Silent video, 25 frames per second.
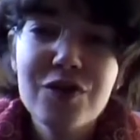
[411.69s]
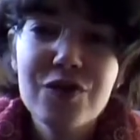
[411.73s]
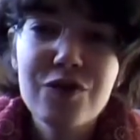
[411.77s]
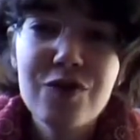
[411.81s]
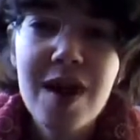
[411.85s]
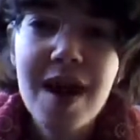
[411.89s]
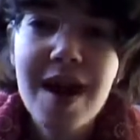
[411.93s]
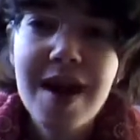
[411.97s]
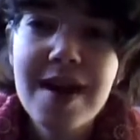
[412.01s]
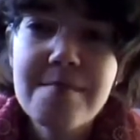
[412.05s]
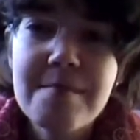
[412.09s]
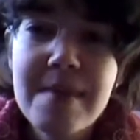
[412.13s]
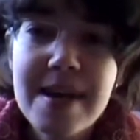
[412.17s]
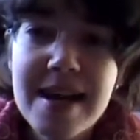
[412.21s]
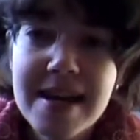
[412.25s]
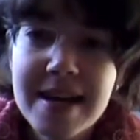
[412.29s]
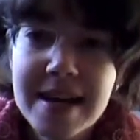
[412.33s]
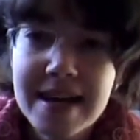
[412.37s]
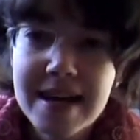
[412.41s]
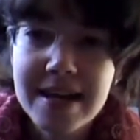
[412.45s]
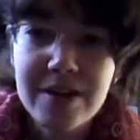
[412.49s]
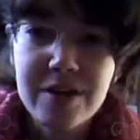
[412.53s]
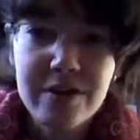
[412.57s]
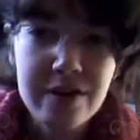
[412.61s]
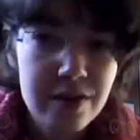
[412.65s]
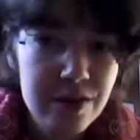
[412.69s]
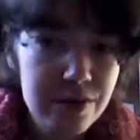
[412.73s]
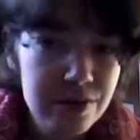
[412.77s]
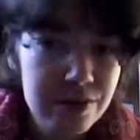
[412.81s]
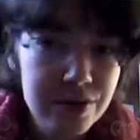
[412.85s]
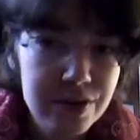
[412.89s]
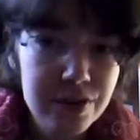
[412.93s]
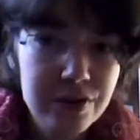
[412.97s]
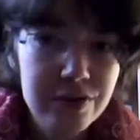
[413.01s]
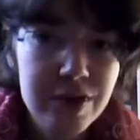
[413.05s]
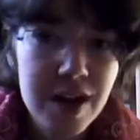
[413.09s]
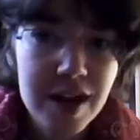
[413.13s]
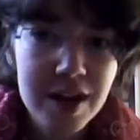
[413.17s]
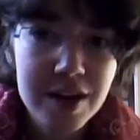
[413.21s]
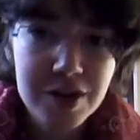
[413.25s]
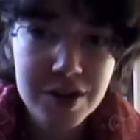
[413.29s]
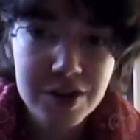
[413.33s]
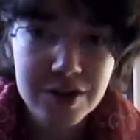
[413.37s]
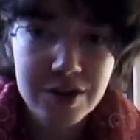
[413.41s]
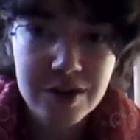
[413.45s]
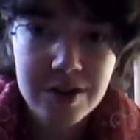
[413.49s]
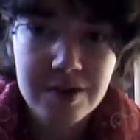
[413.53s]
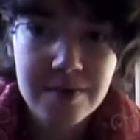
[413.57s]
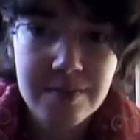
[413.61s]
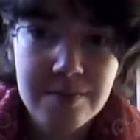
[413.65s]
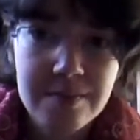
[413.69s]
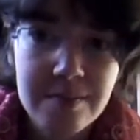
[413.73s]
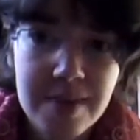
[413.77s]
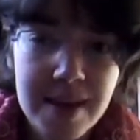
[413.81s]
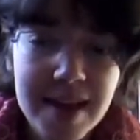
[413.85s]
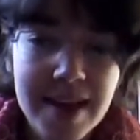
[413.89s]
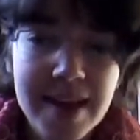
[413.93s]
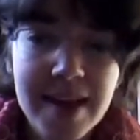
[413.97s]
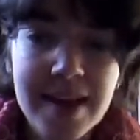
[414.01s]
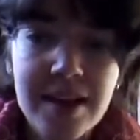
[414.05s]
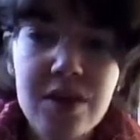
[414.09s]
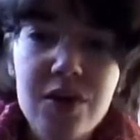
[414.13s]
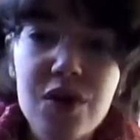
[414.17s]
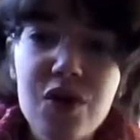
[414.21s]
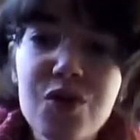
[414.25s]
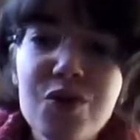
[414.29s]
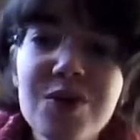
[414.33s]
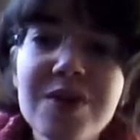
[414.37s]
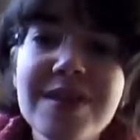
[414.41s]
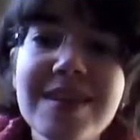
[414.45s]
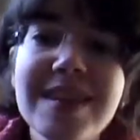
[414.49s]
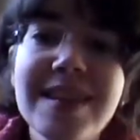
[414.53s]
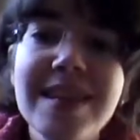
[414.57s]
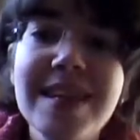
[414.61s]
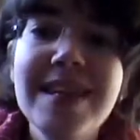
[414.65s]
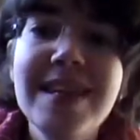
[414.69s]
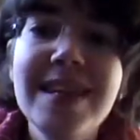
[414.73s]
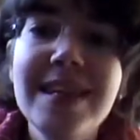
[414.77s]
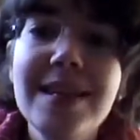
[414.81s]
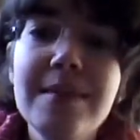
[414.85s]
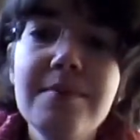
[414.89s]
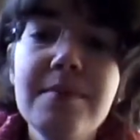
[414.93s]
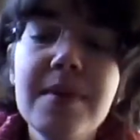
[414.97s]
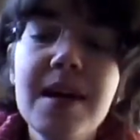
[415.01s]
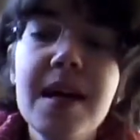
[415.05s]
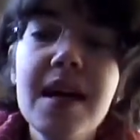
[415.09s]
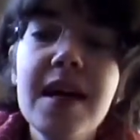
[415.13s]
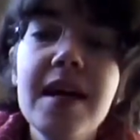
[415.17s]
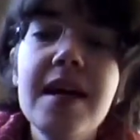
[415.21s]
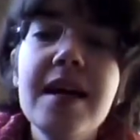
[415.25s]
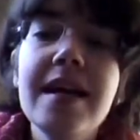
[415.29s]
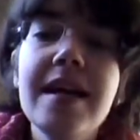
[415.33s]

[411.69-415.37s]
try making your own structure, making your own scheme,